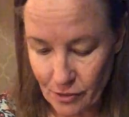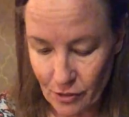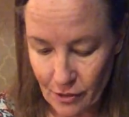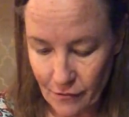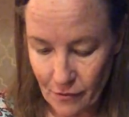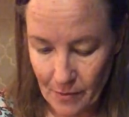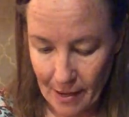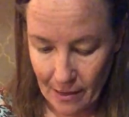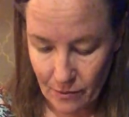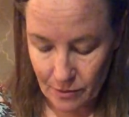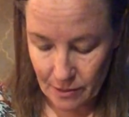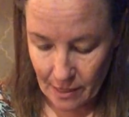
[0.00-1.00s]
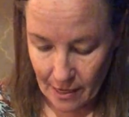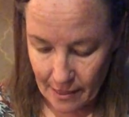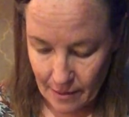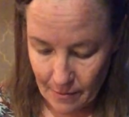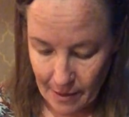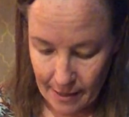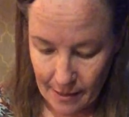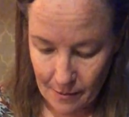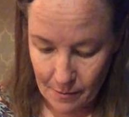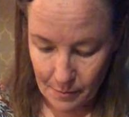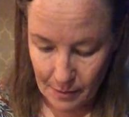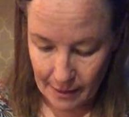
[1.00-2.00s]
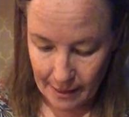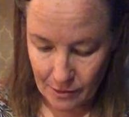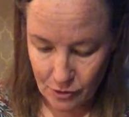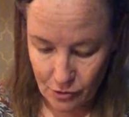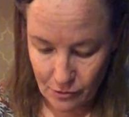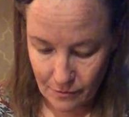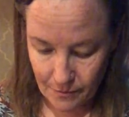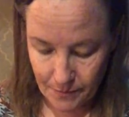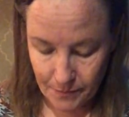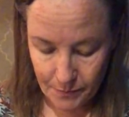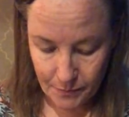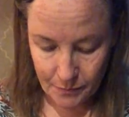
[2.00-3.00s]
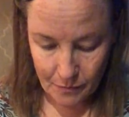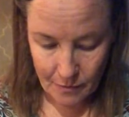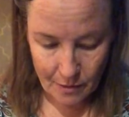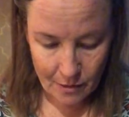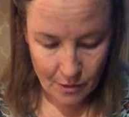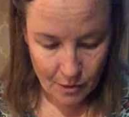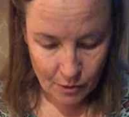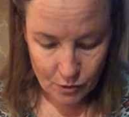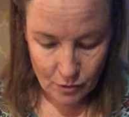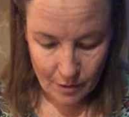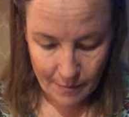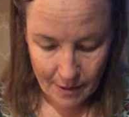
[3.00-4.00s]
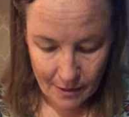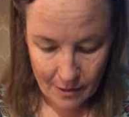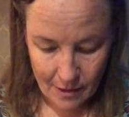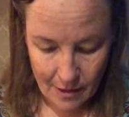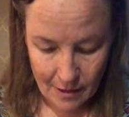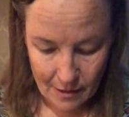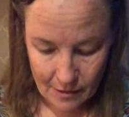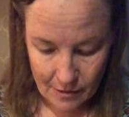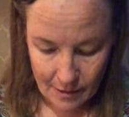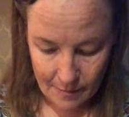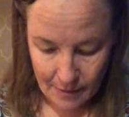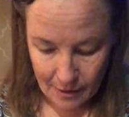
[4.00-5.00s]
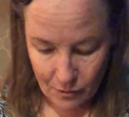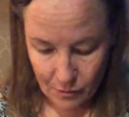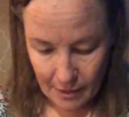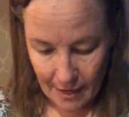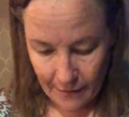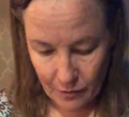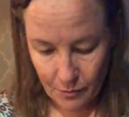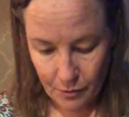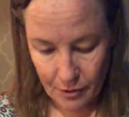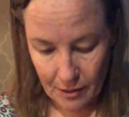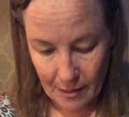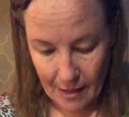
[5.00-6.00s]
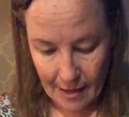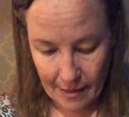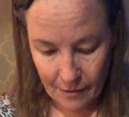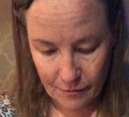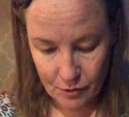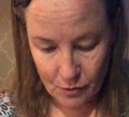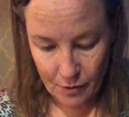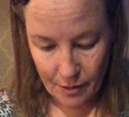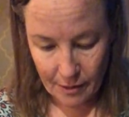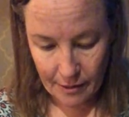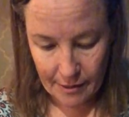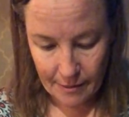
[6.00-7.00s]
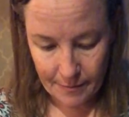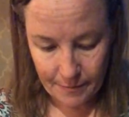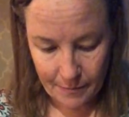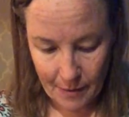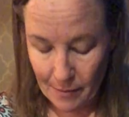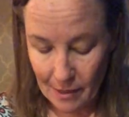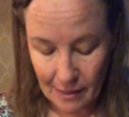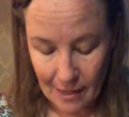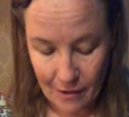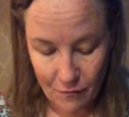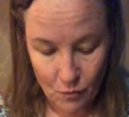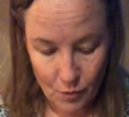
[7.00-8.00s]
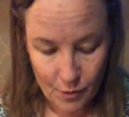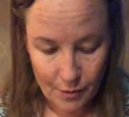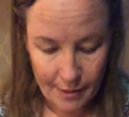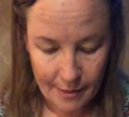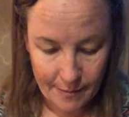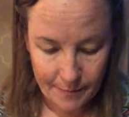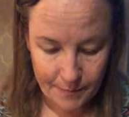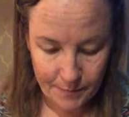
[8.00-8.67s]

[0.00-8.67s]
I took it from outside in my planter. So I'm not going to have to put a lot of soil in, a lot of water in.